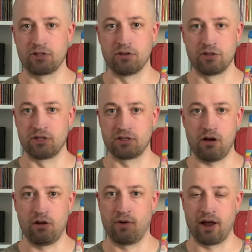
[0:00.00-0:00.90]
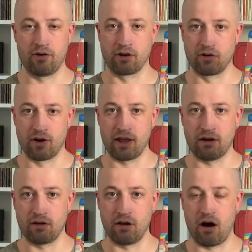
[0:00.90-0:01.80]
so this is all around a
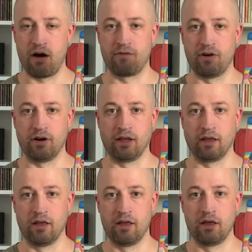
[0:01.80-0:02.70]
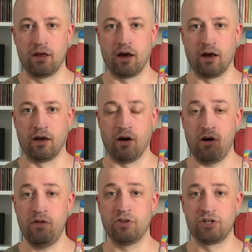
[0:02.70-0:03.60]
great offering uh,
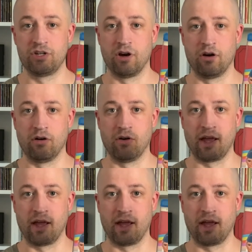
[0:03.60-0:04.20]
on the show.